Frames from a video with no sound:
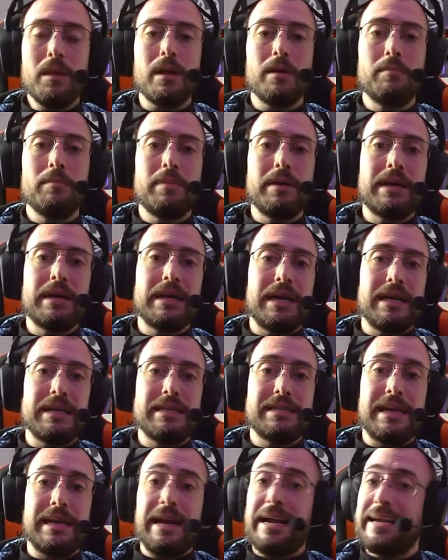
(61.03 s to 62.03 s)

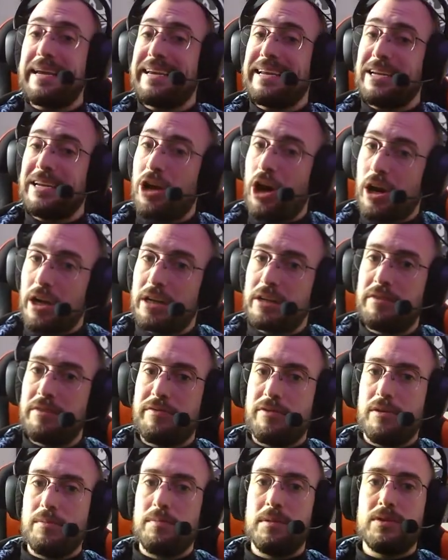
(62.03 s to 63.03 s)
Because, and I cannot
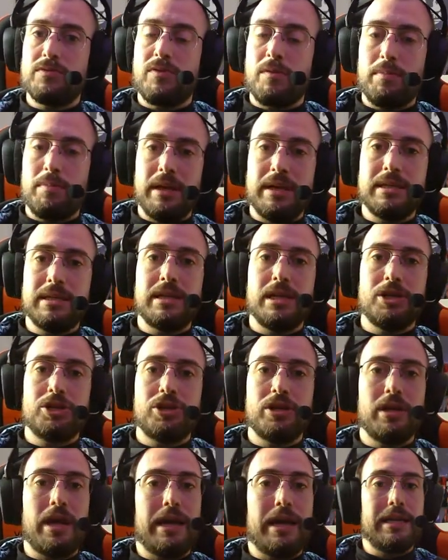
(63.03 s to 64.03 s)
confirm this for
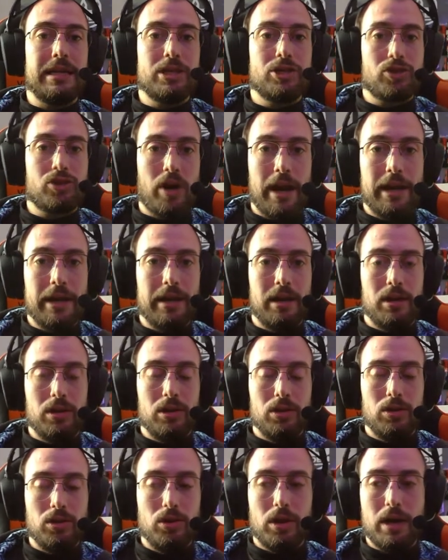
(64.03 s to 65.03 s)
PlayStation, I try and
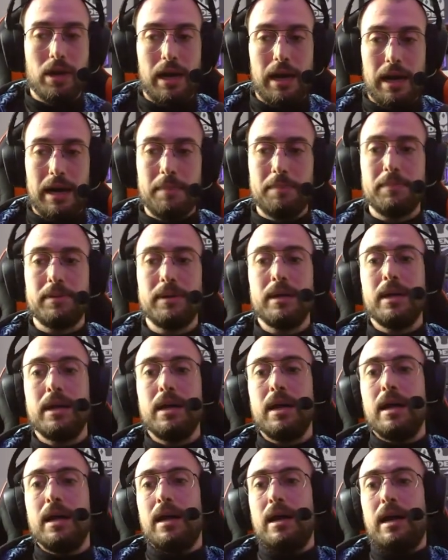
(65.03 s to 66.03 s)
look up.
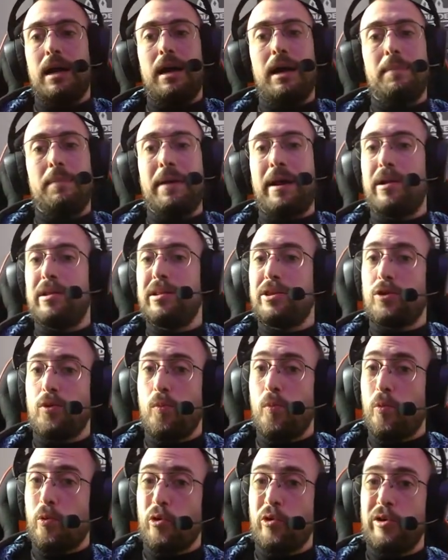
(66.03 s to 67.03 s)
Apparently, there
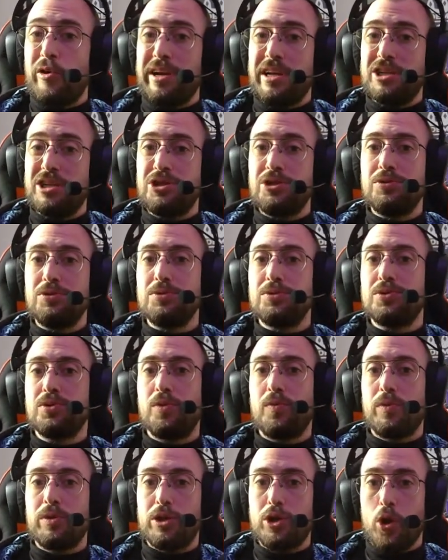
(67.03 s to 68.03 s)
were issues
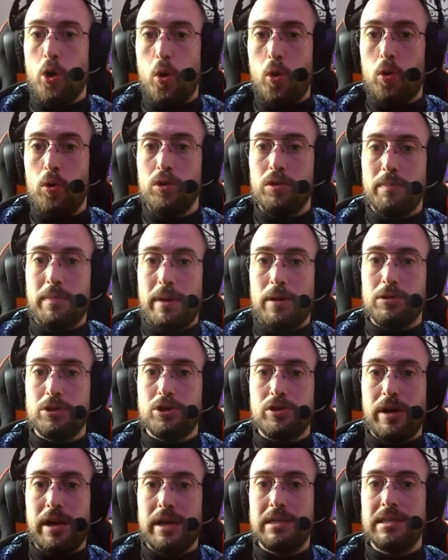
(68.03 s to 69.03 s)
with the old mouse
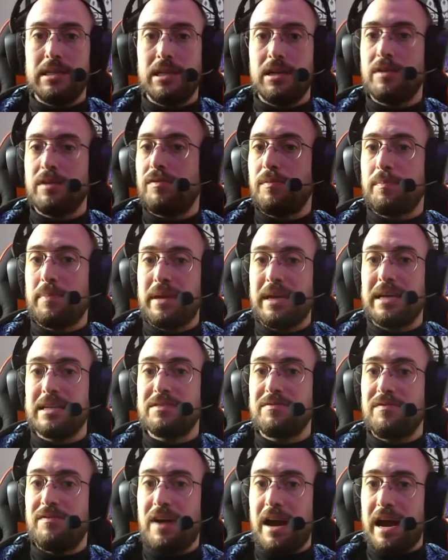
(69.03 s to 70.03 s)
translator for
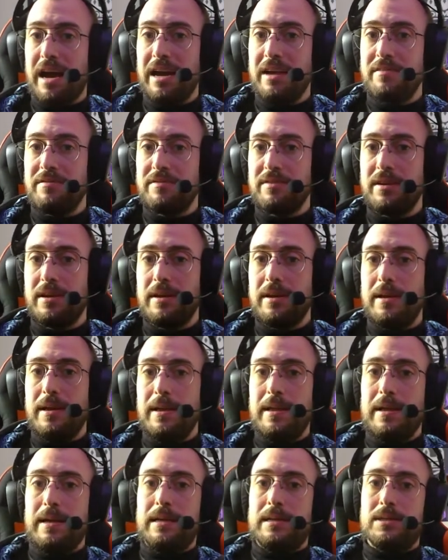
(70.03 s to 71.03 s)
PS5.
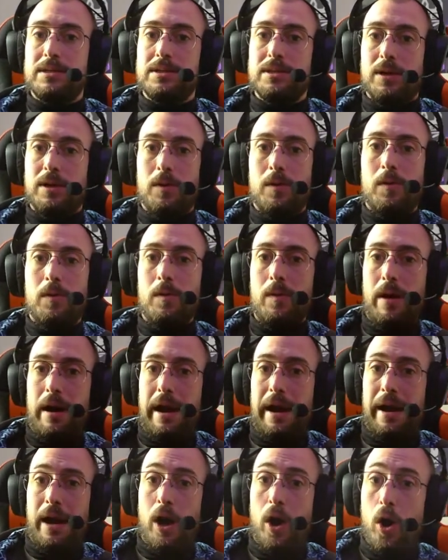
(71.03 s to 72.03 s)
So
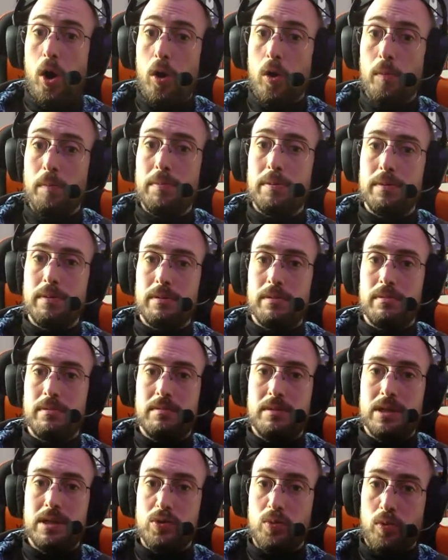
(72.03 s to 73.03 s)
I hope
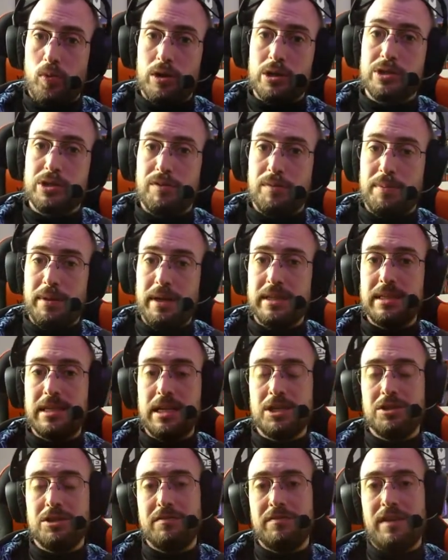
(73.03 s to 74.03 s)
this works for
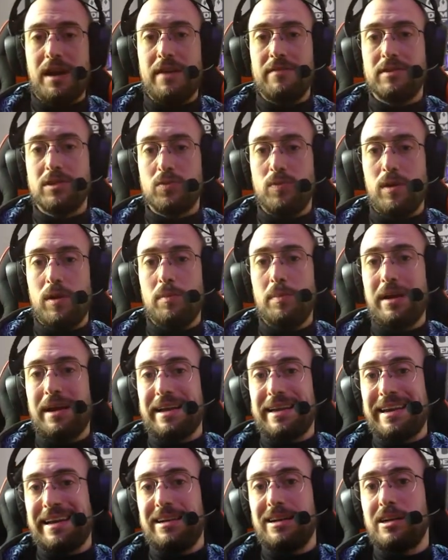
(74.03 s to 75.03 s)
PlayStation 5 as well, but I
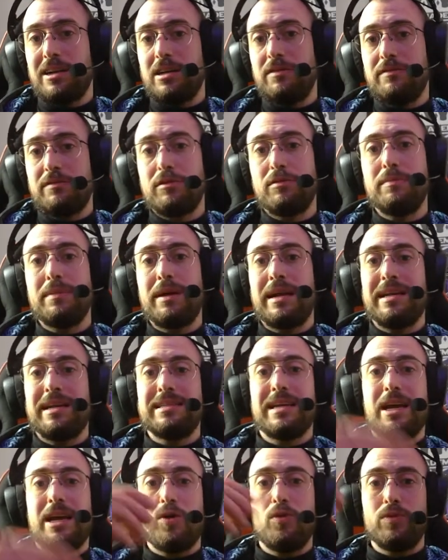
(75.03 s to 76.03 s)
cannot confirm that
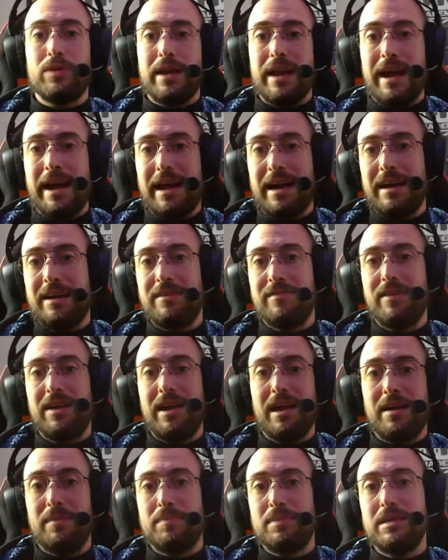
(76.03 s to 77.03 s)
as I only have
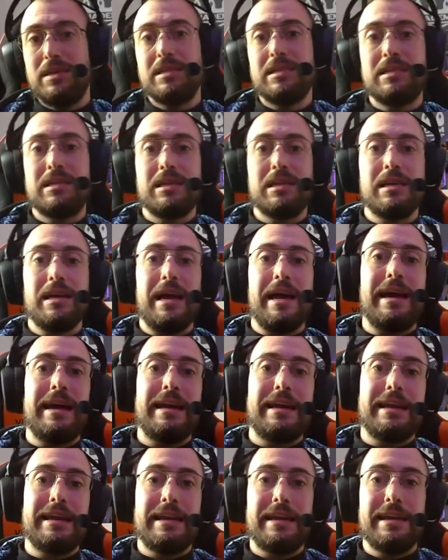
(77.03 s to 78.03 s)
a PC
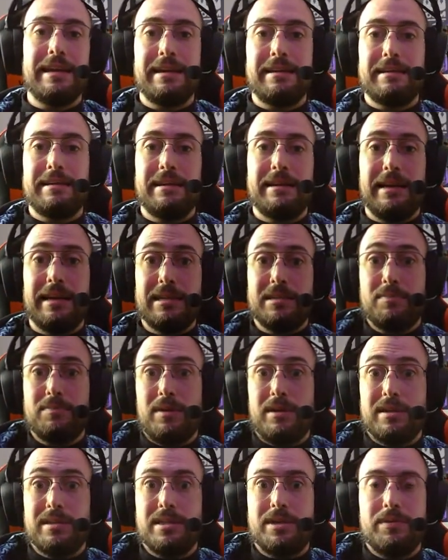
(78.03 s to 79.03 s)
and an
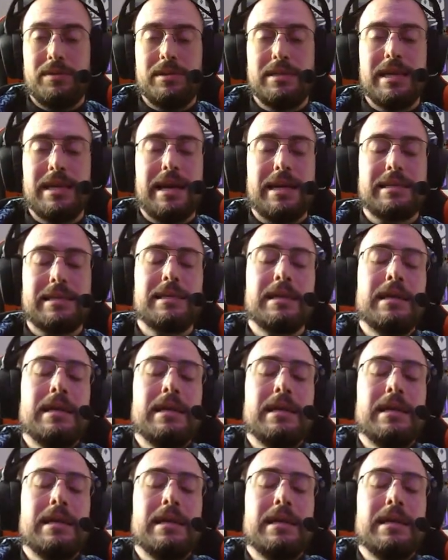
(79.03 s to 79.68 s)
Xbox Series X.